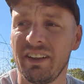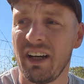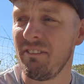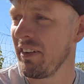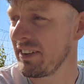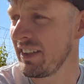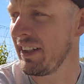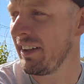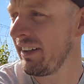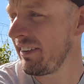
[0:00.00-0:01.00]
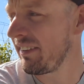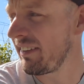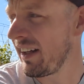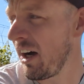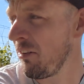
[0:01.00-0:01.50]
about
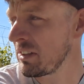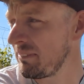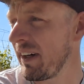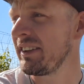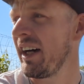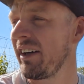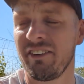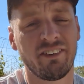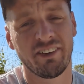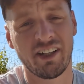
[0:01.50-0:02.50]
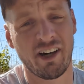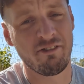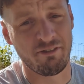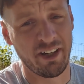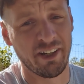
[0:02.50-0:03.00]
how spectacularly I
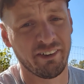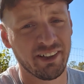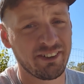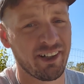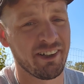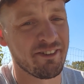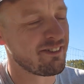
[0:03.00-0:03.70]
fail at trying